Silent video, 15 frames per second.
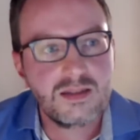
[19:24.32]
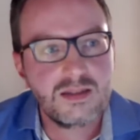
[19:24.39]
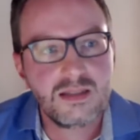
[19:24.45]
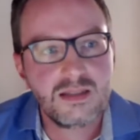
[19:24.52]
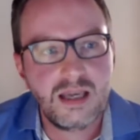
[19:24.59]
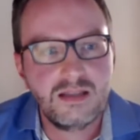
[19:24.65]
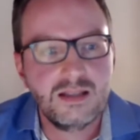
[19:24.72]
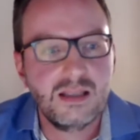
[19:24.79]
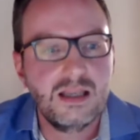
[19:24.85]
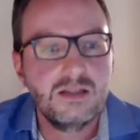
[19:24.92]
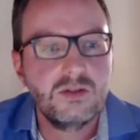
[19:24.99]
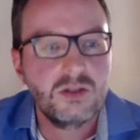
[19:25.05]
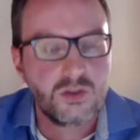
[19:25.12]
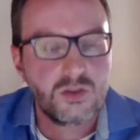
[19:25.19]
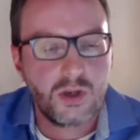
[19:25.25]
getting into
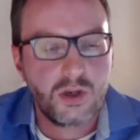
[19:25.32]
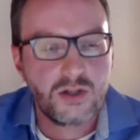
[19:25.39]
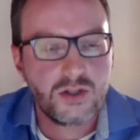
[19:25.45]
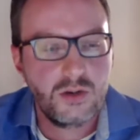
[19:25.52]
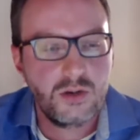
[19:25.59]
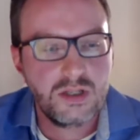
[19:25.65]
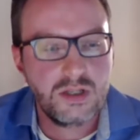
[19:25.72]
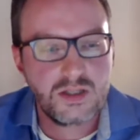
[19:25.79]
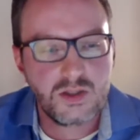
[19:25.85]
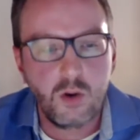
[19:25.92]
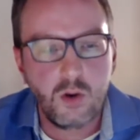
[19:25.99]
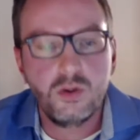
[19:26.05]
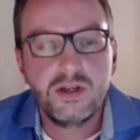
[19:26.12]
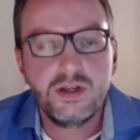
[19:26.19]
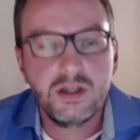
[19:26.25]
this rush hour, it's
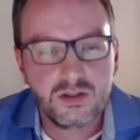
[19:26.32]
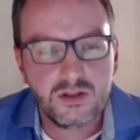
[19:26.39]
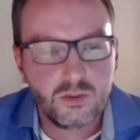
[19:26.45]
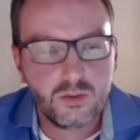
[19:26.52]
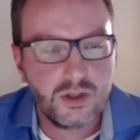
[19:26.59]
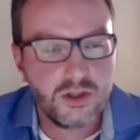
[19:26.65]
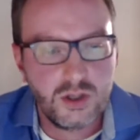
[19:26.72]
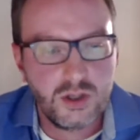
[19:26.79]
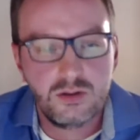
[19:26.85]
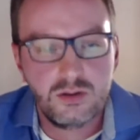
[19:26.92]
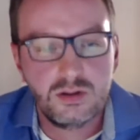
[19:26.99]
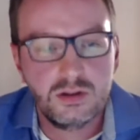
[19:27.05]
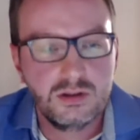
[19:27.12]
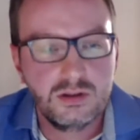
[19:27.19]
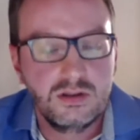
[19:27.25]
holding this rush
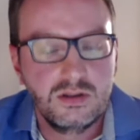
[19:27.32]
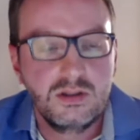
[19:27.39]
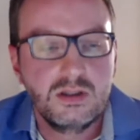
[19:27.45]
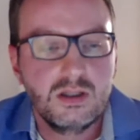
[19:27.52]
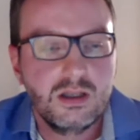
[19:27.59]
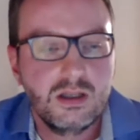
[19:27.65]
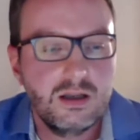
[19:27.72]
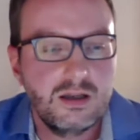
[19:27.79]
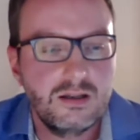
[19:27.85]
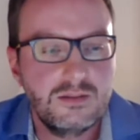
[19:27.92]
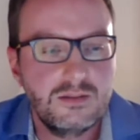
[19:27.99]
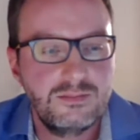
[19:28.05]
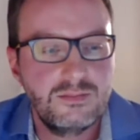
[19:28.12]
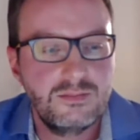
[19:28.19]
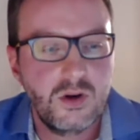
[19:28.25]
hour
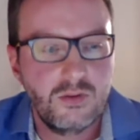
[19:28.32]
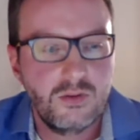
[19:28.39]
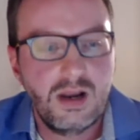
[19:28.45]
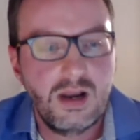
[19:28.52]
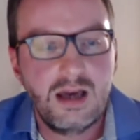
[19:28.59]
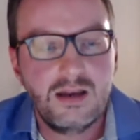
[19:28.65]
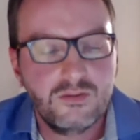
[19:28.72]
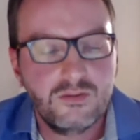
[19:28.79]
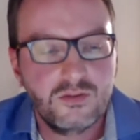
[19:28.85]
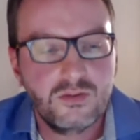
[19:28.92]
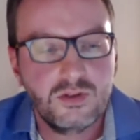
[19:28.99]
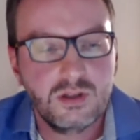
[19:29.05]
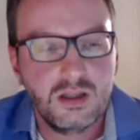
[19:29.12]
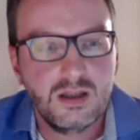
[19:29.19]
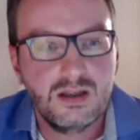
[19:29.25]
of life,
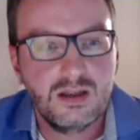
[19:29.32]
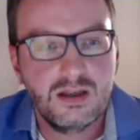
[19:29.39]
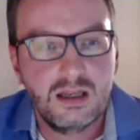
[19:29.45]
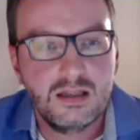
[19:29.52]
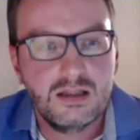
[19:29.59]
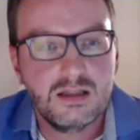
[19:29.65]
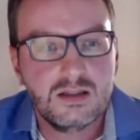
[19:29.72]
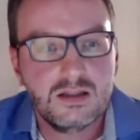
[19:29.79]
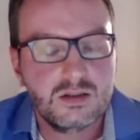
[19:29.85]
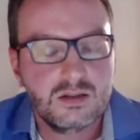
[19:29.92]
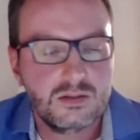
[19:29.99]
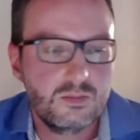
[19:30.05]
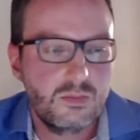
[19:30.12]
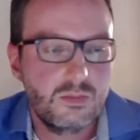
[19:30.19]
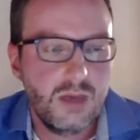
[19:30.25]
and
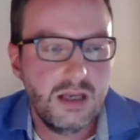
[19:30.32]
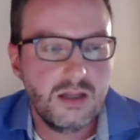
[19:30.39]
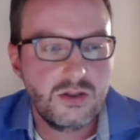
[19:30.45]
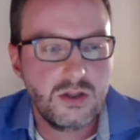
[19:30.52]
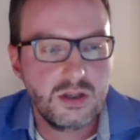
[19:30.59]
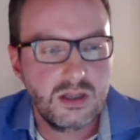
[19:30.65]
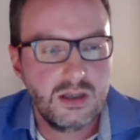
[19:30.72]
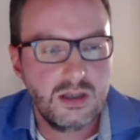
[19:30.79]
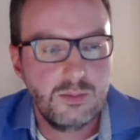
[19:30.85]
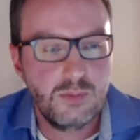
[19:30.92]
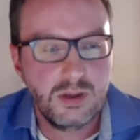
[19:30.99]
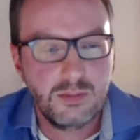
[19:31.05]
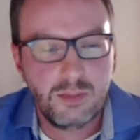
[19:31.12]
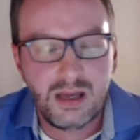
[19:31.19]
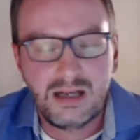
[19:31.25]
it's managing,
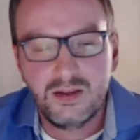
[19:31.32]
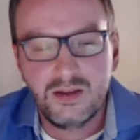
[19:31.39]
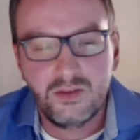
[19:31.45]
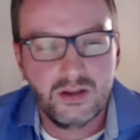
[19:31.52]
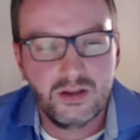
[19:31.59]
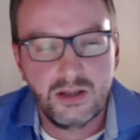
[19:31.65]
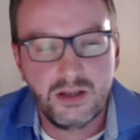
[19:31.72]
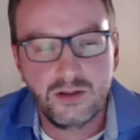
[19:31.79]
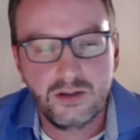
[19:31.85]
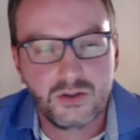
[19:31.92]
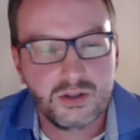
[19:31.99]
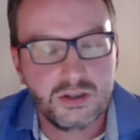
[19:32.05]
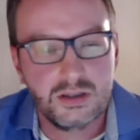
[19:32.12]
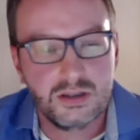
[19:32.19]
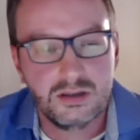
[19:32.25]
keeping balance and
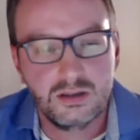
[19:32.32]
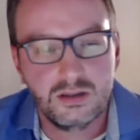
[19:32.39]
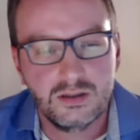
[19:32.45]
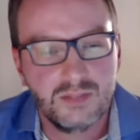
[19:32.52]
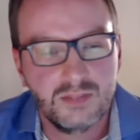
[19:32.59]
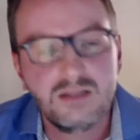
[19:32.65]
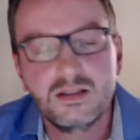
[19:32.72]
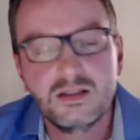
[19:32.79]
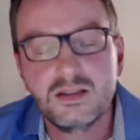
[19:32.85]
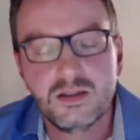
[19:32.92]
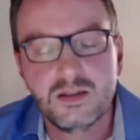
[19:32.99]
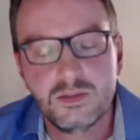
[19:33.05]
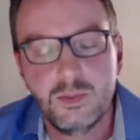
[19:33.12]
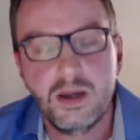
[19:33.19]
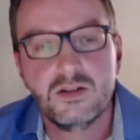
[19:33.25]
energy. This
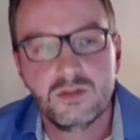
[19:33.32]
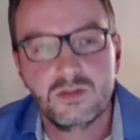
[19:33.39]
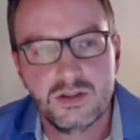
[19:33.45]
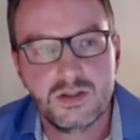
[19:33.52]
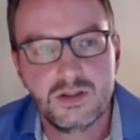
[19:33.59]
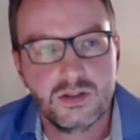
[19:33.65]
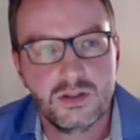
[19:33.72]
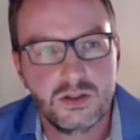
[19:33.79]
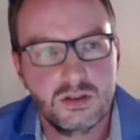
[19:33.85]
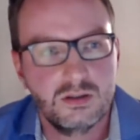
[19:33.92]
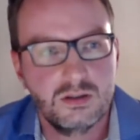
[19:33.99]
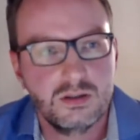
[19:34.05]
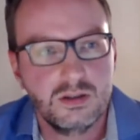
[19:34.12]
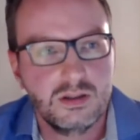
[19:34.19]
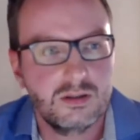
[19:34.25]
is my transition.
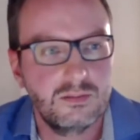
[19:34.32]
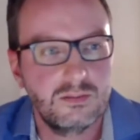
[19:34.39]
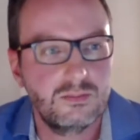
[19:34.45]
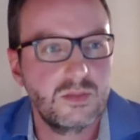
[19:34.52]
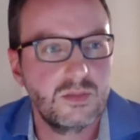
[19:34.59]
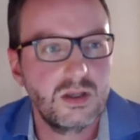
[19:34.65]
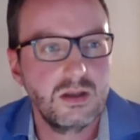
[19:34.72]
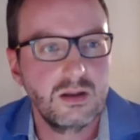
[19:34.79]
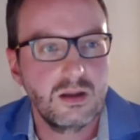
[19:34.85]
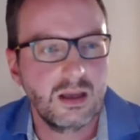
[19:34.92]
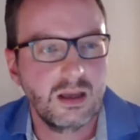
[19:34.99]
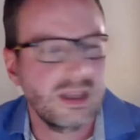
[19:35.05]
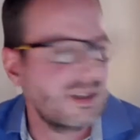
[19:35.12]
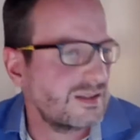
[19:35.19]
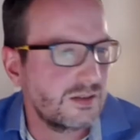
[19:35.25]
I
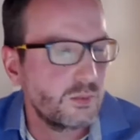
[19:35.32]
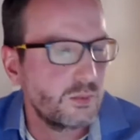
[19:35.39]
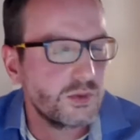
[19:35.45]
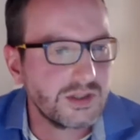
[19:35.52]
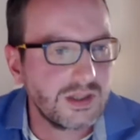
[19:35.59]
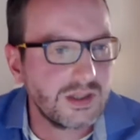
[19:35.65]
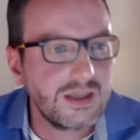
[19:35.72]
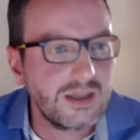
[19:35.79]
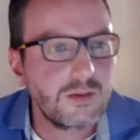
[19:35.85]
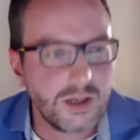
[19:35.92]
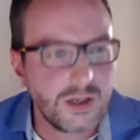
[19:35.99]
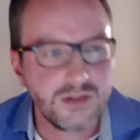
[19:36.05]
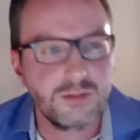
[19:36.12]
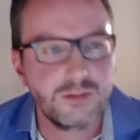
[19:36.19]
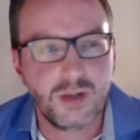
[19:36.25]
guess that was the key
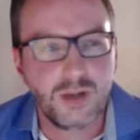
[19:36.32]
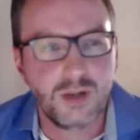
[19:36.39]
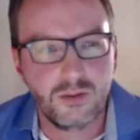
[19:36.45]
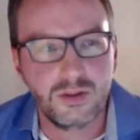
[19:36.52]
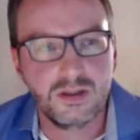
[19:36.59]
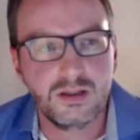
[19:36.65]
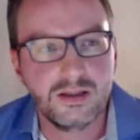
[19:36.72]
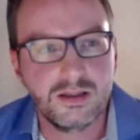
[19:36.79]
question, Pari.